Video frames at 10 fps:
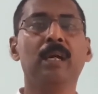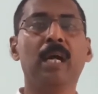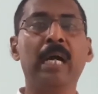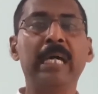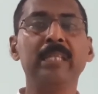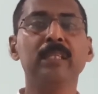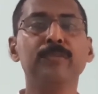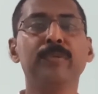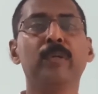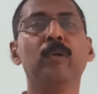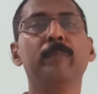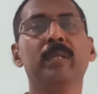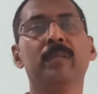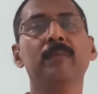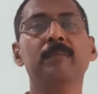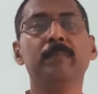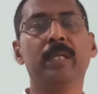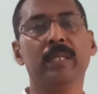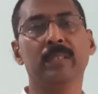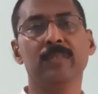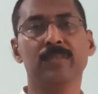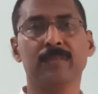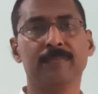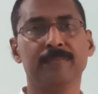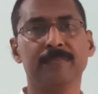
another phenomenon behind this.